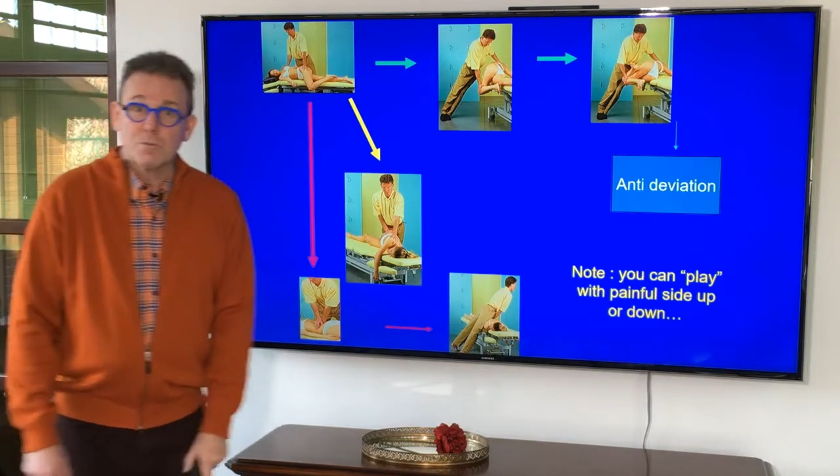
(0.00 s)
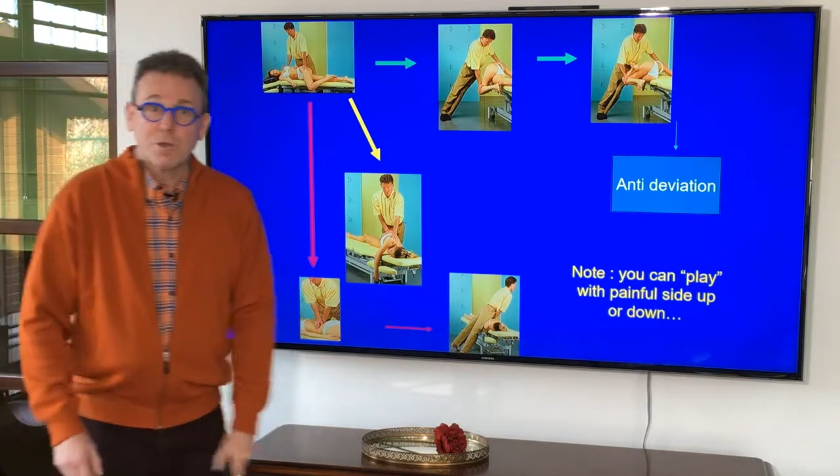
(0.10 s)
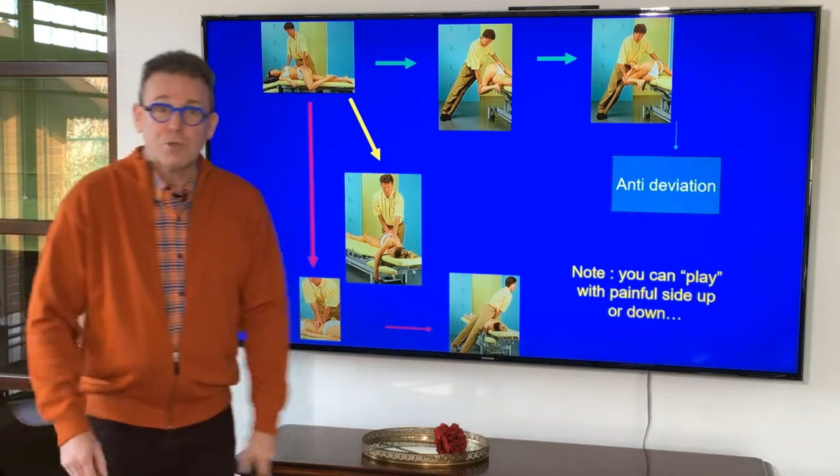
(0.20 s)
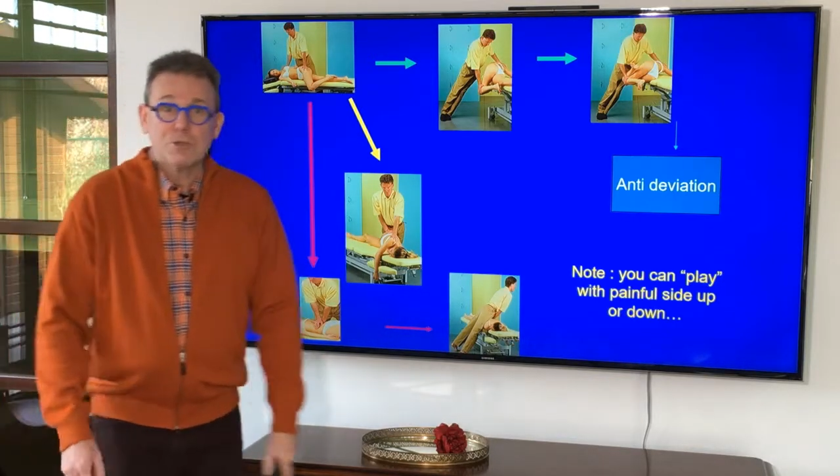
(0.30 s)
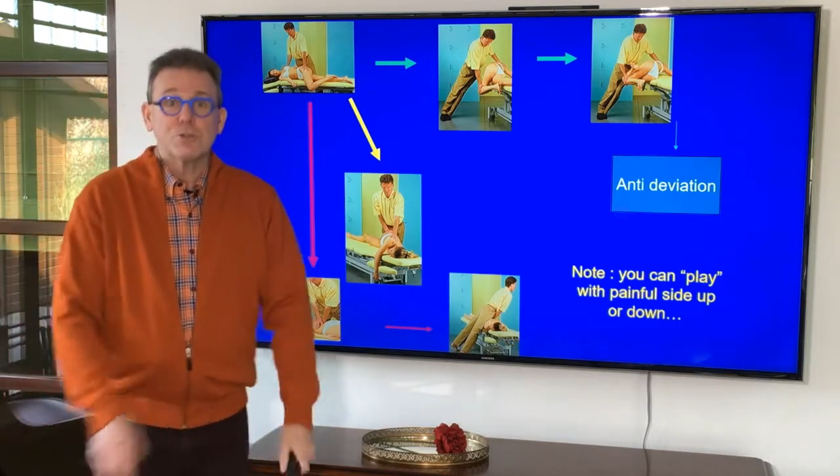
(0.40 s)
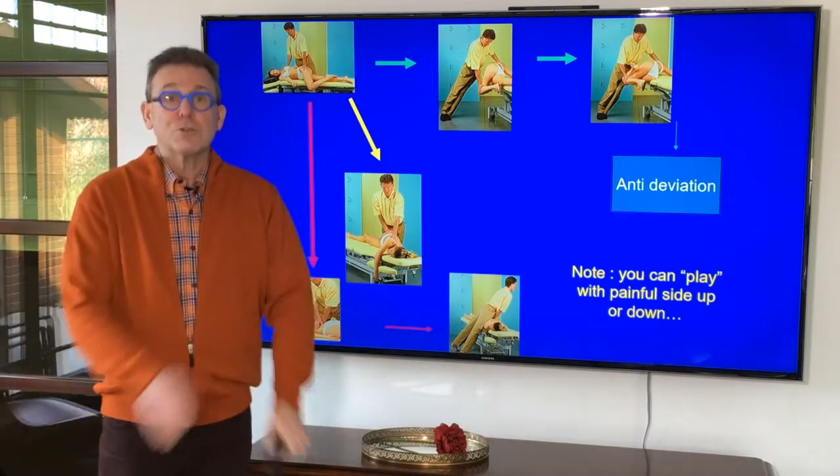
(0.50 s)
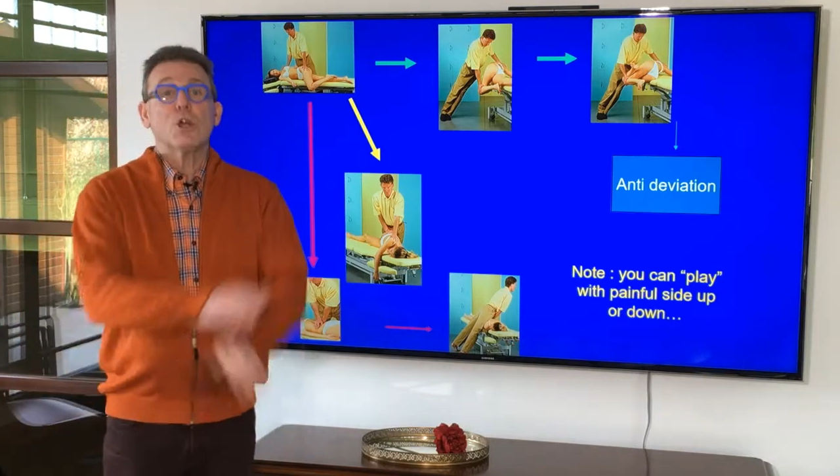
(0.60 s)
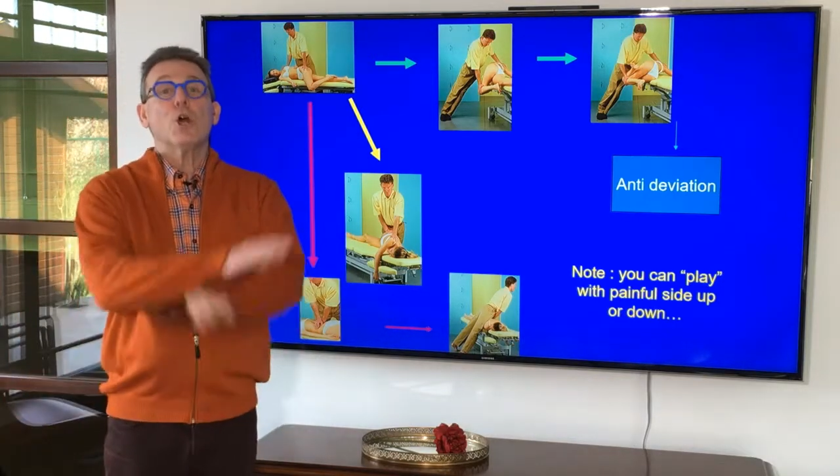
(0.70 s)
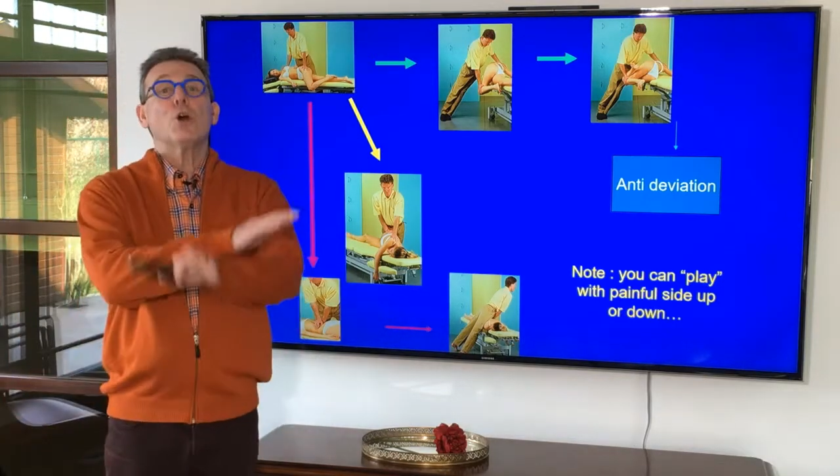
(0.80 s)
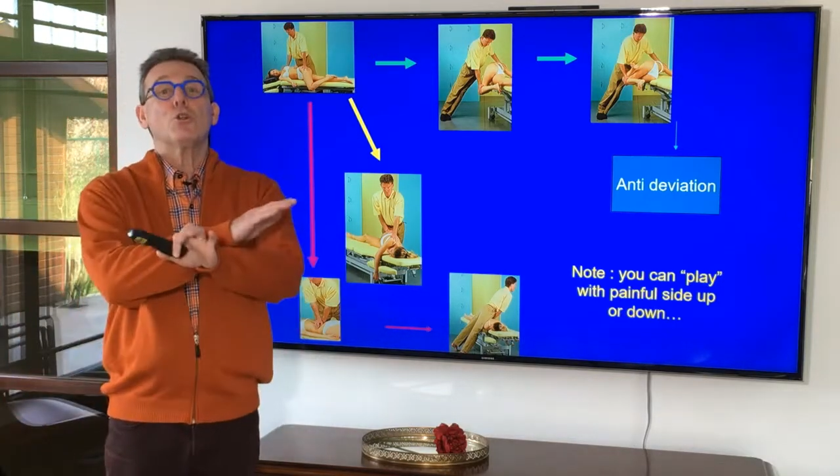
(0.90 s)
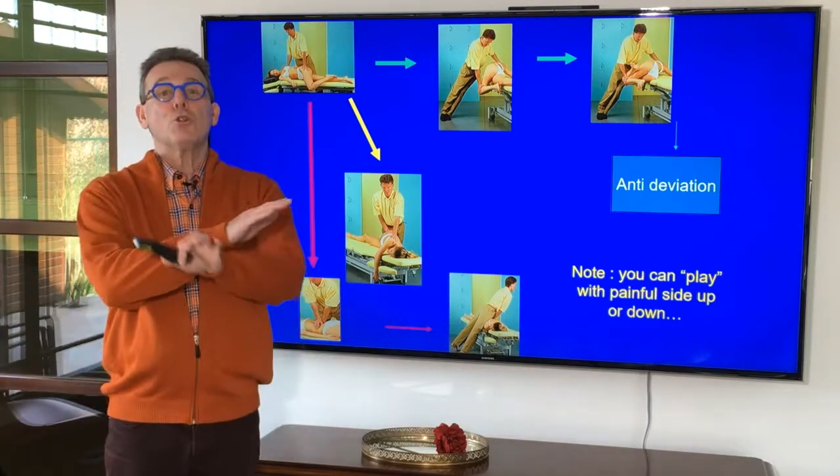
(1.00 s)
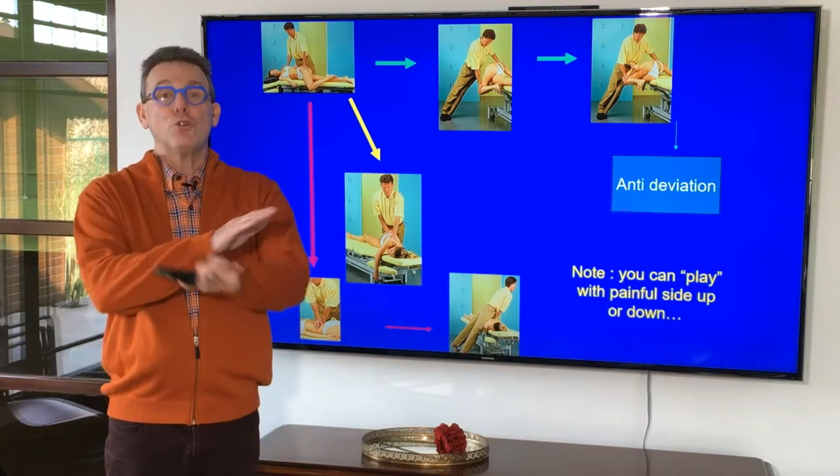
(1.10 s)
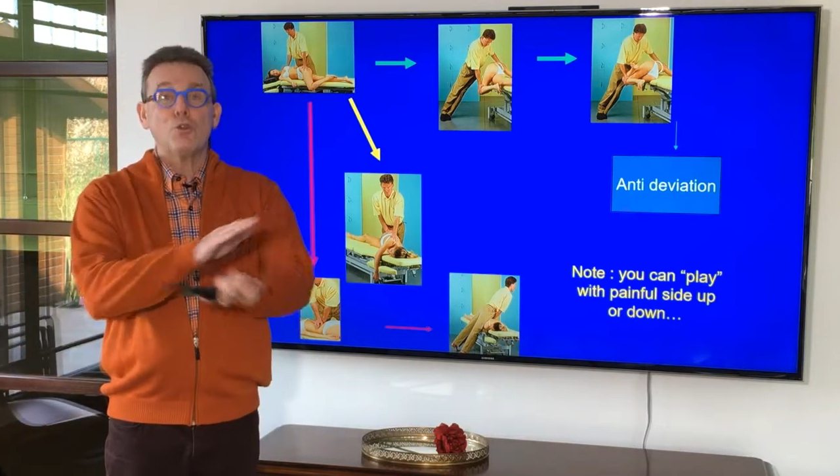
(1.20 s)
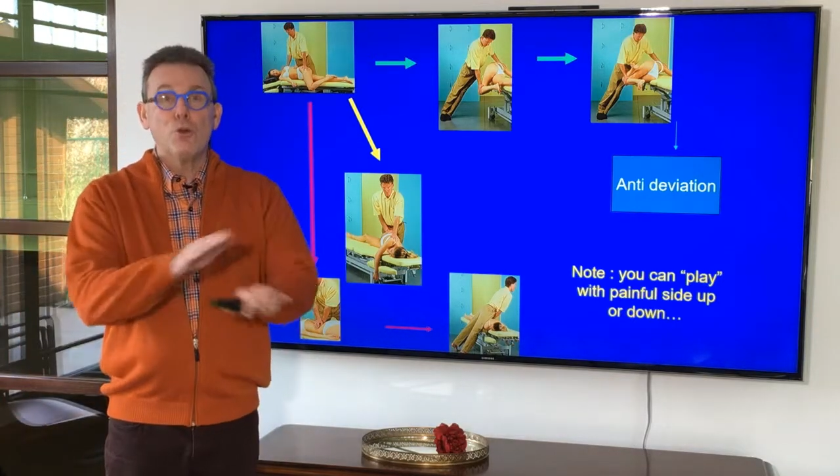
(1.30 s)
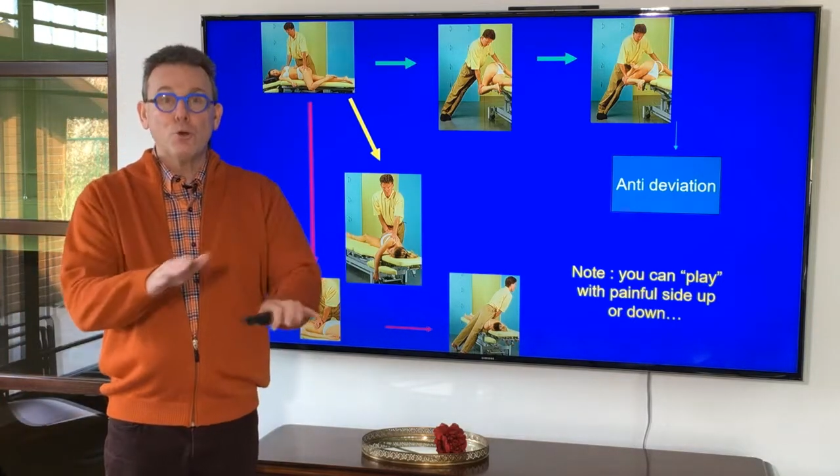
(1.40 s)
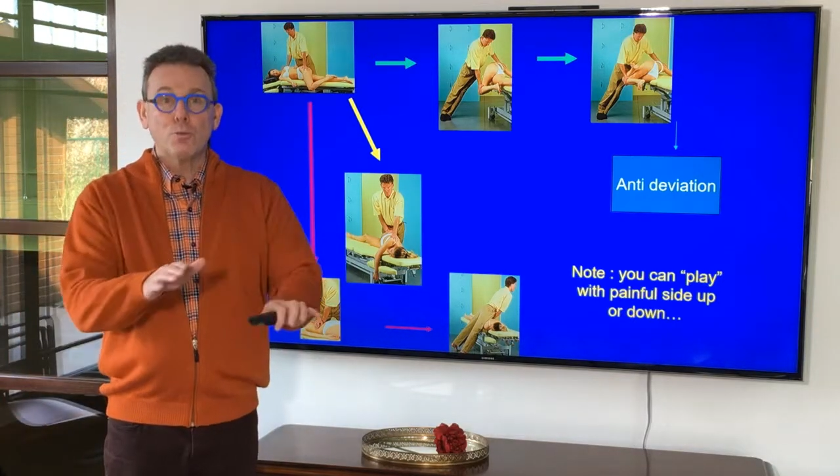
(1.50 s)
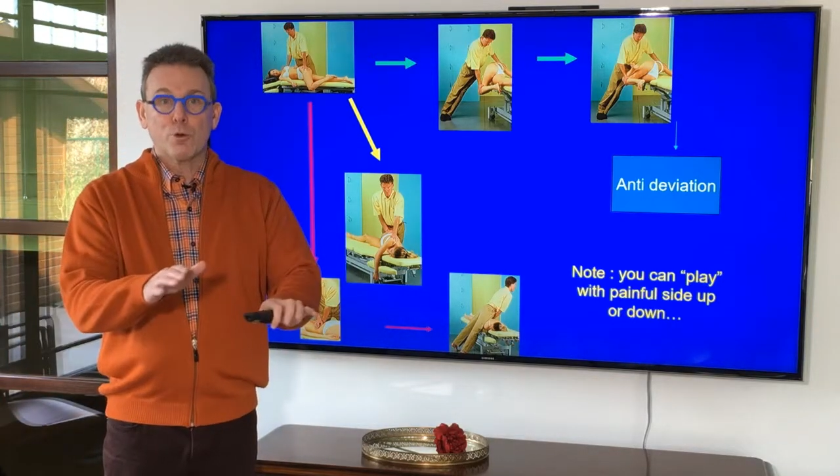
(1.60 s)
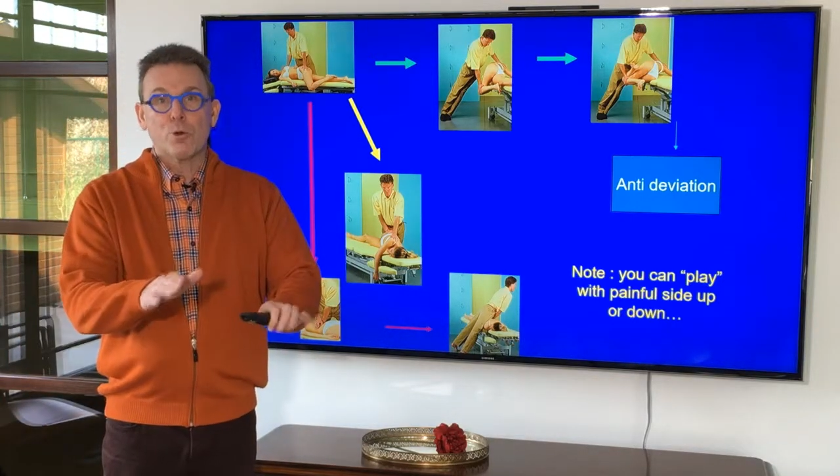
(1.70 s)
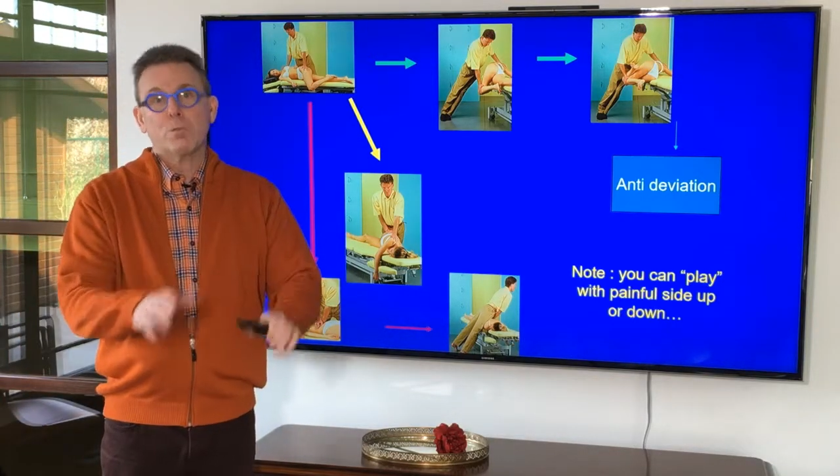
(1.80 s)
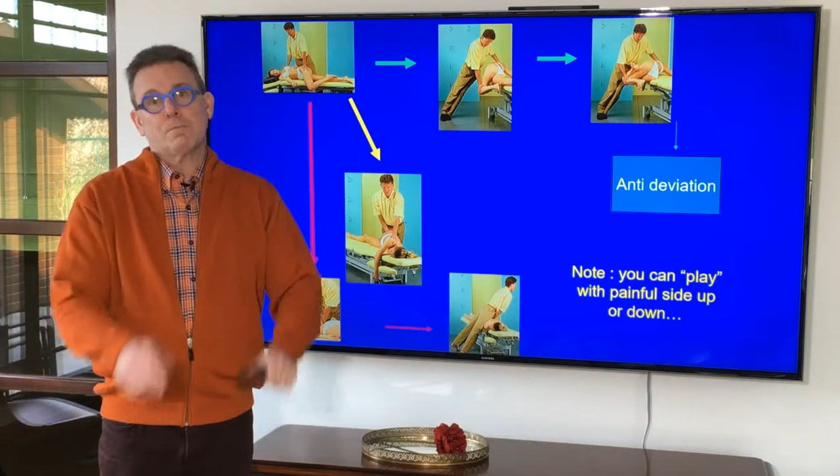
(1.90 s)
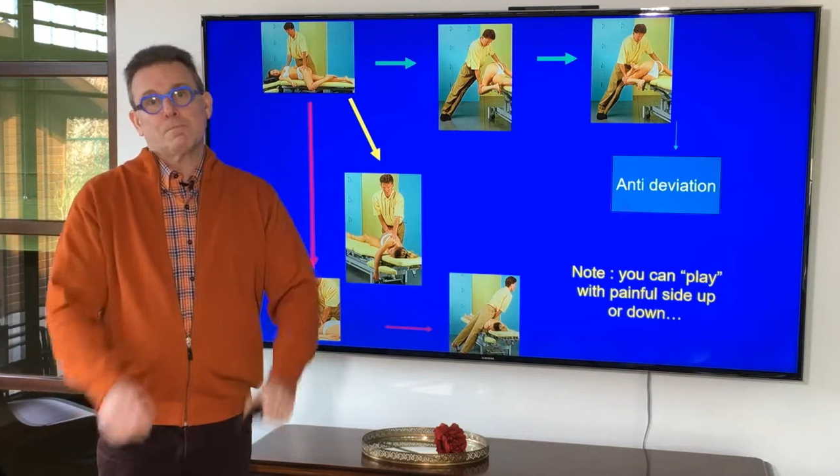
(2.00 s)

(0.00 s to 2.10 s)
patients, no problem.